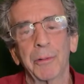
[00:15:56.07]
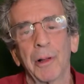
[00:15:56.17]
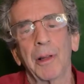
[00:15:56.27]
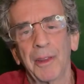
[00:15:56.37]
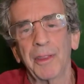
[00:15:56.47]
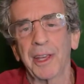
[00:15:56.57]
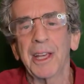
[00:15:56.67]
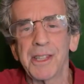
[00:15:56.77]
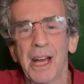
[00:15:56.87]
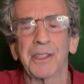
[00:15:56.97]
Well, the
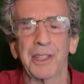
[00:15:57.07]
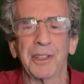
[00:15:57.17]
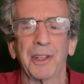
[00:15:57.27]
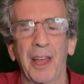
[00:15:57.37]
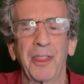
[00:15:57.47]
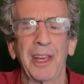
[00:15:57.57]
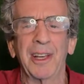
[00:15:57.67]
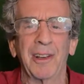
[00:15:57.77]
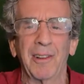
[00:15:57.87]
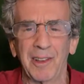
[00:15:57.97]
conjunction, I
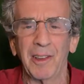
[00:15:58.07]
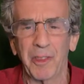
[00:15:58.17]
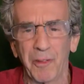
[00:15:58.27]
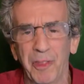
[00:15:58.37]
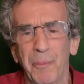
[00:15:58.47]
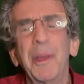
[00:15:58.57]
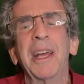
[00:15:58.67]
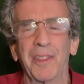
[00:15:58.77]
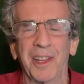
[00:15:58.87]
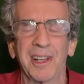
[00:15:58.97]
think, the
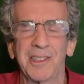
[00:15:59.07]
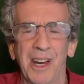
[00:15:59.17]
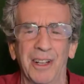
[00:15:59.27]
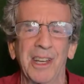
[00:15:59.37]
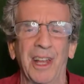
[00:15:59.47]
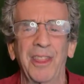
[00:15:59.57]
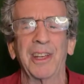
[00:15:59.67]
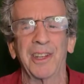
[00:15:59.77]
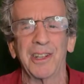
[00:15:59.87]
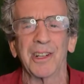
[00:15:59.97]
peak of the conjunction, I think, is in